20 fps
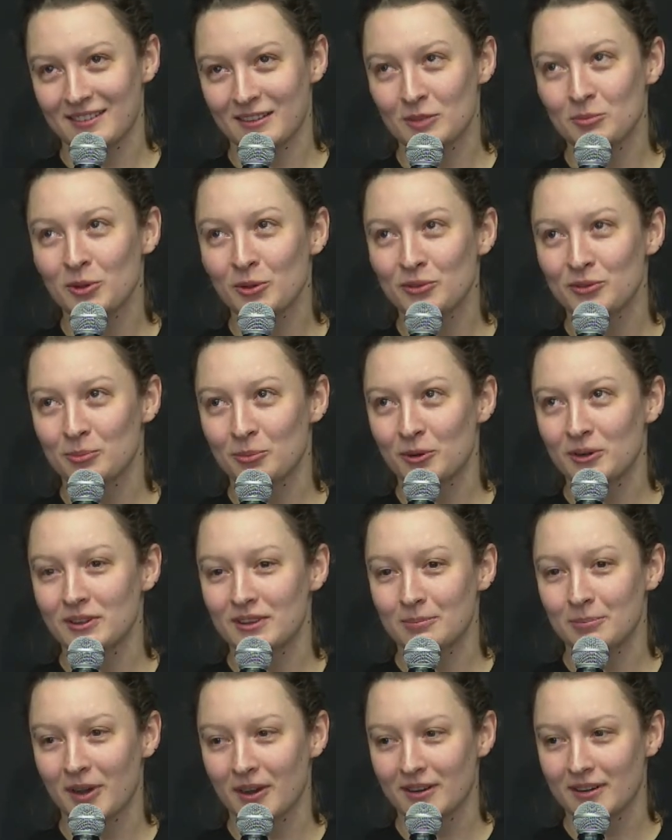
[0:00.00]
most
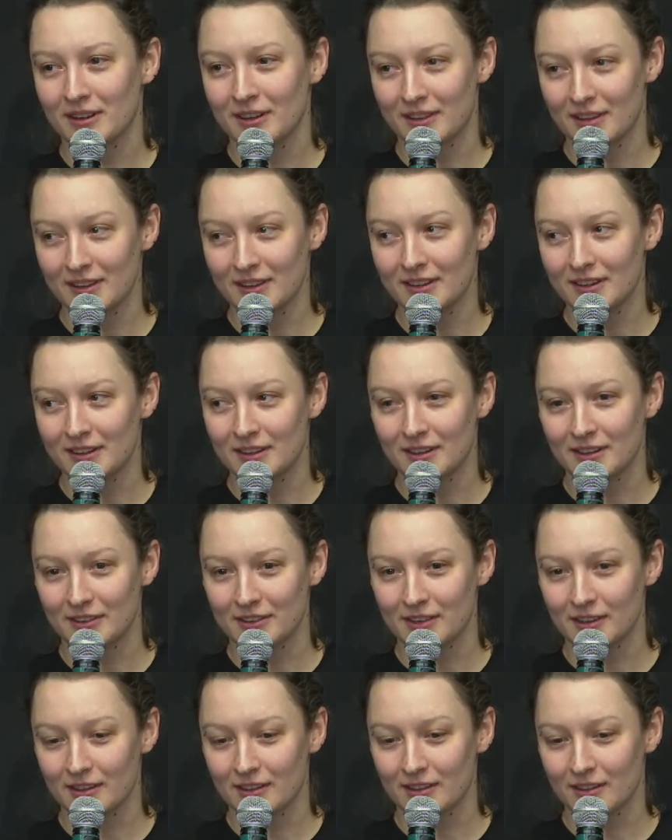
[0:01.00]
important part, I think, is
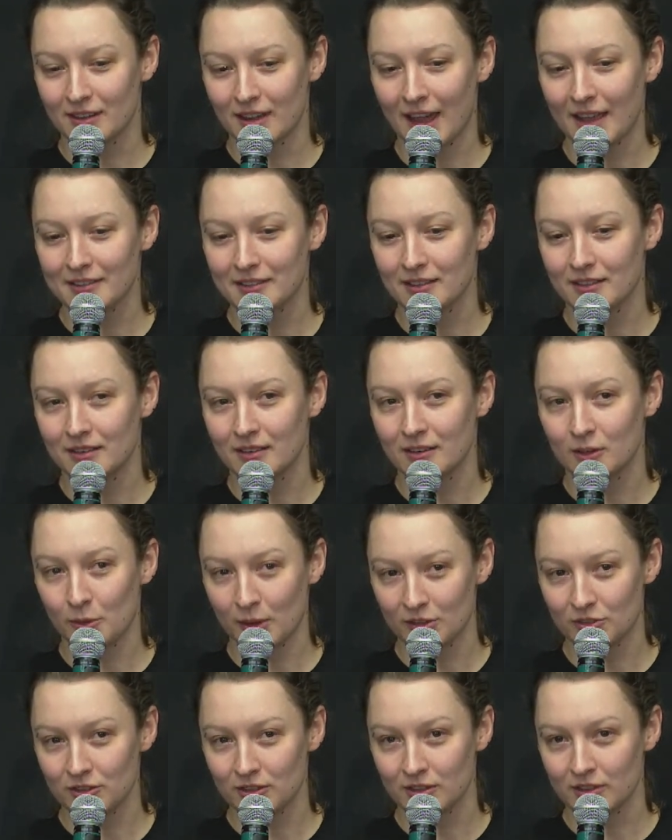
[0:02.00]
the asking
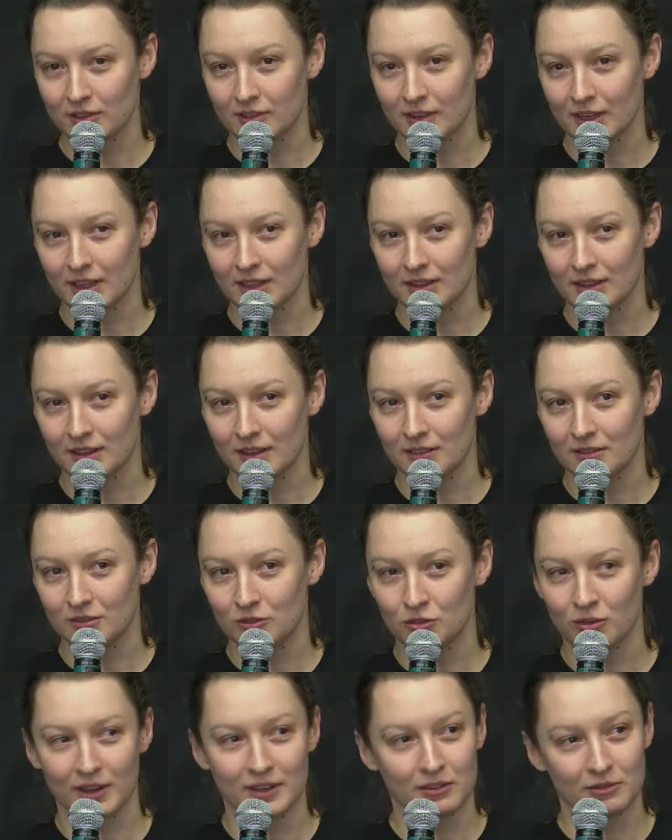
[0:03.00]
questions and then
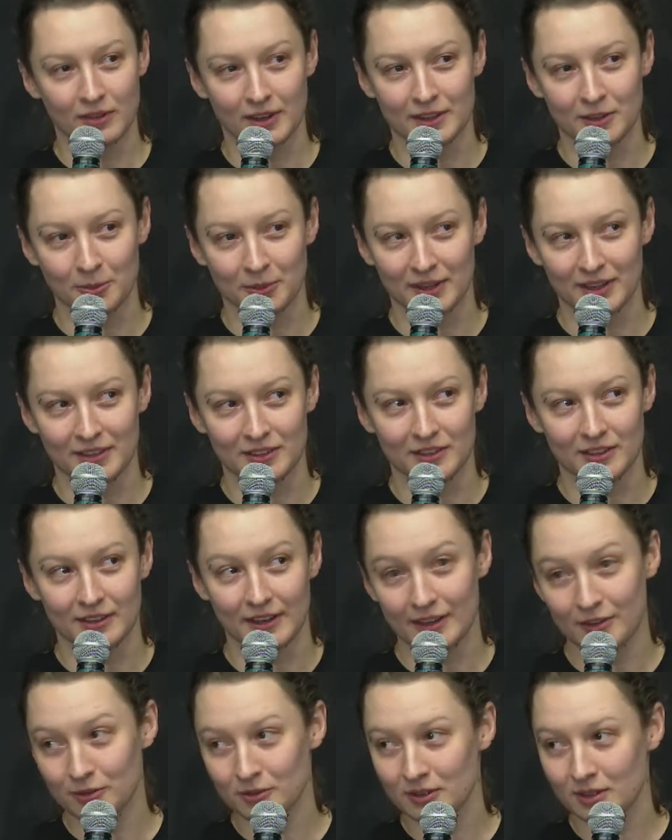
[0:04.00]
trying to find a way to
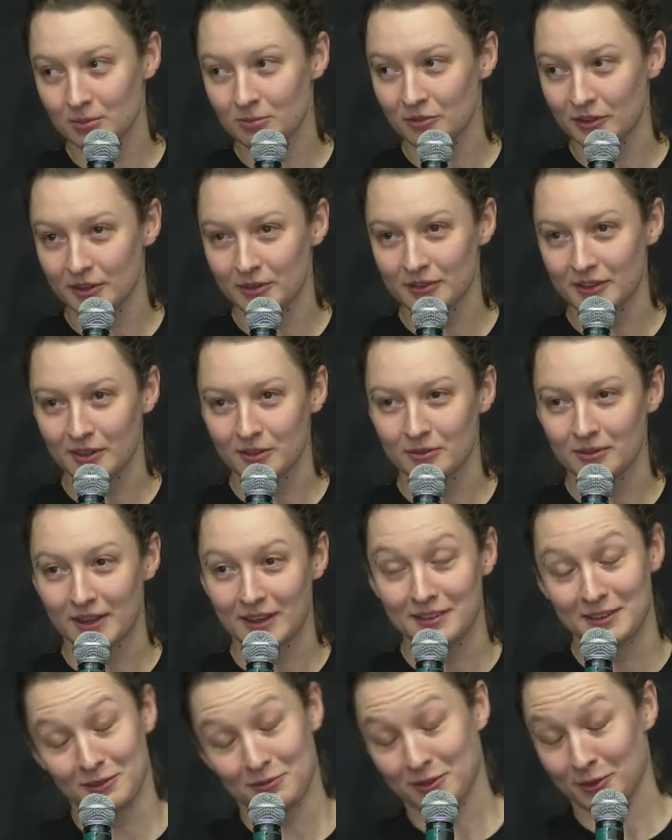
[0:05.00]
answer them for yourself.
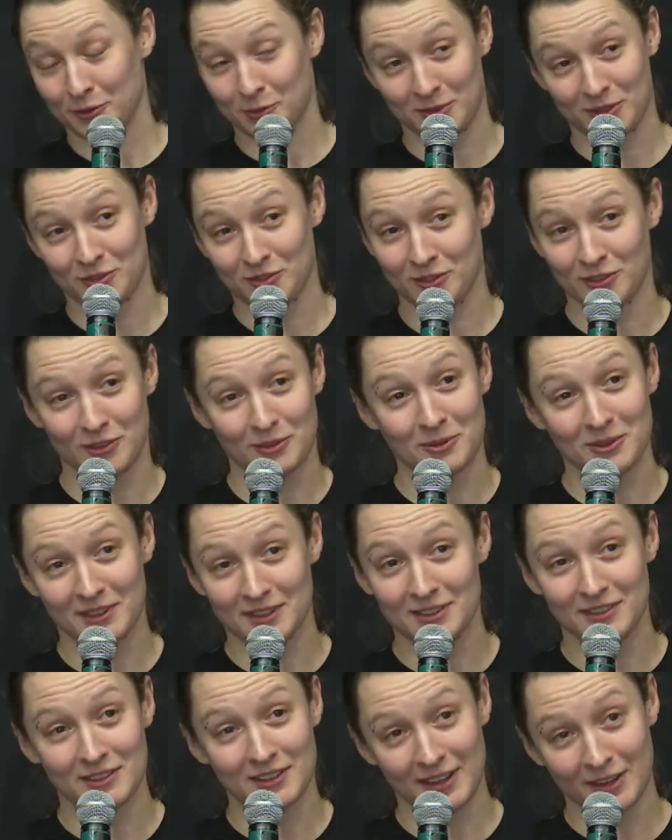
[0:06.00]
And if those questions are
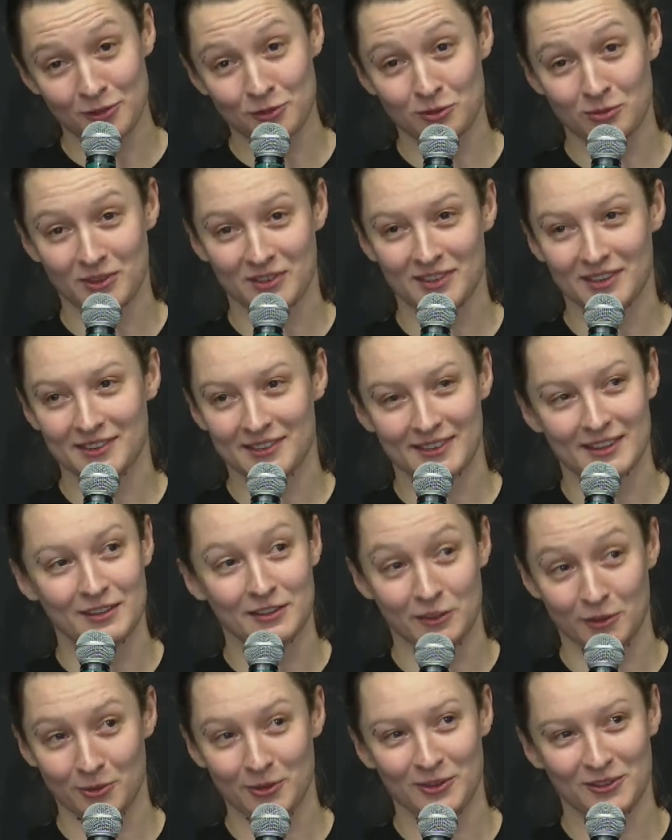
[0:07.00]
related to astrophysics, then
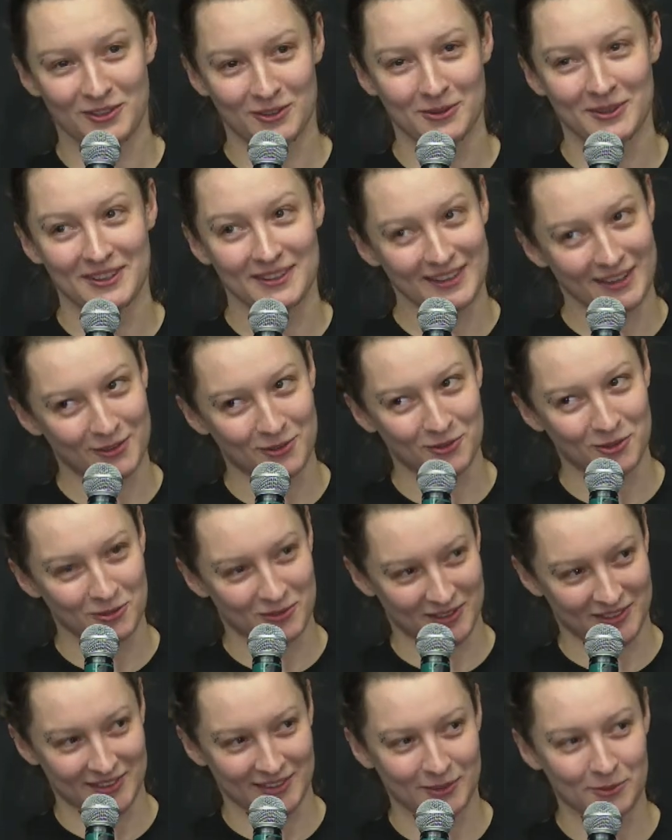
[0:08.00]
you're doing
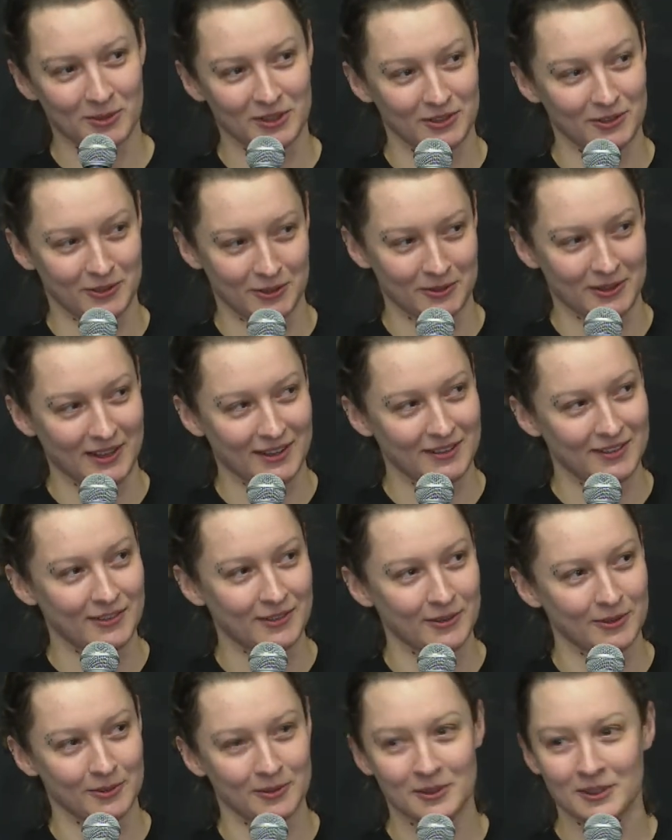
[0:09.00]
astrophysics when you do that.
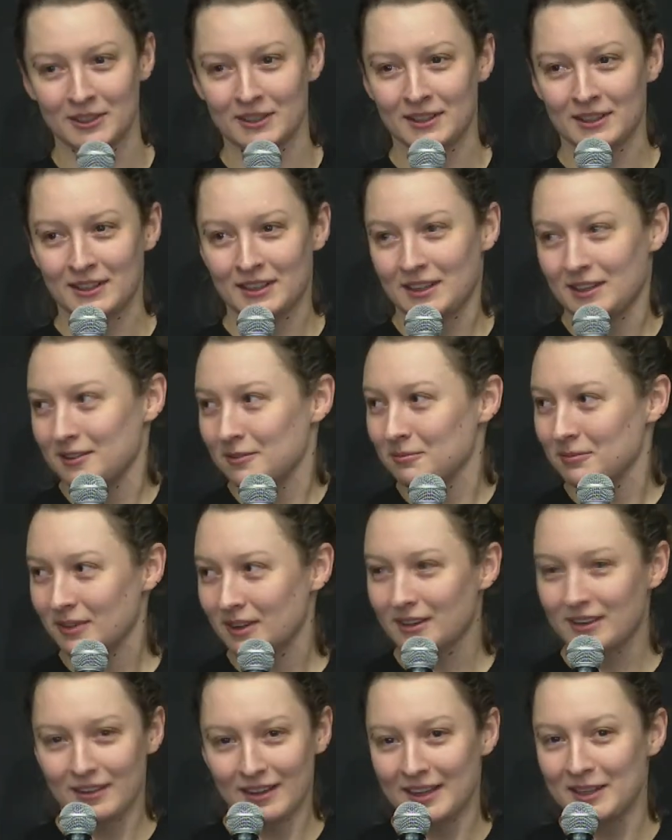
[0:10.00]
So
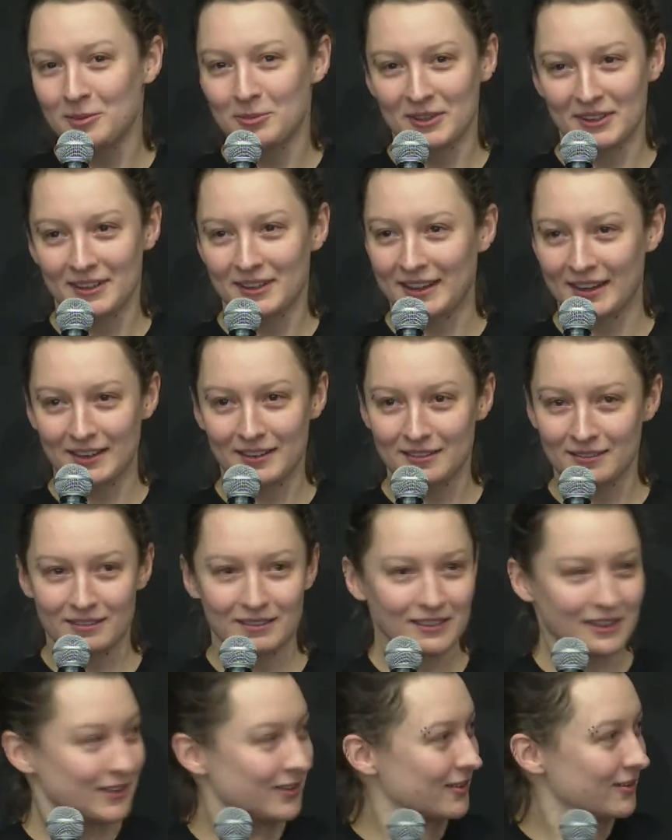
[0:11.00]
anybody can.
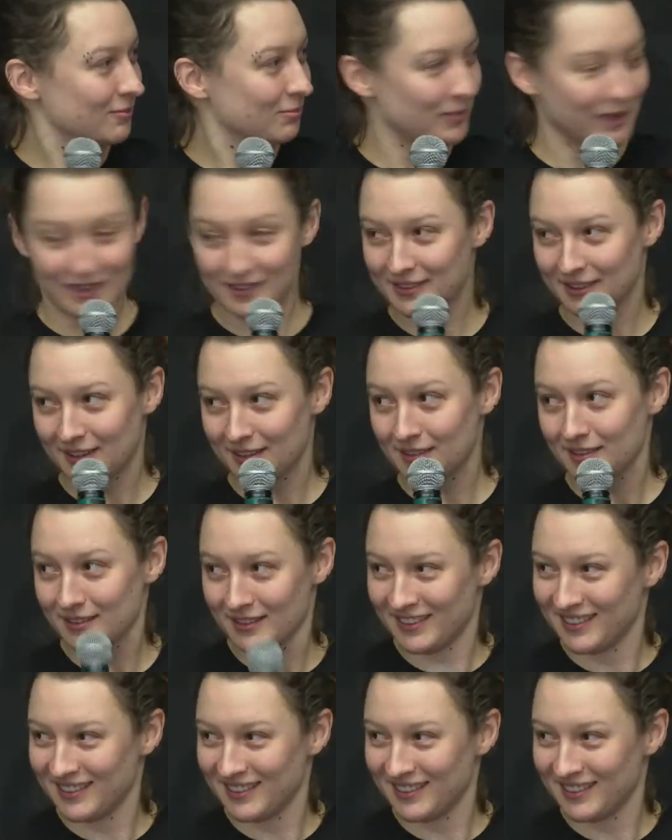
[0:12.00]
That's my stance.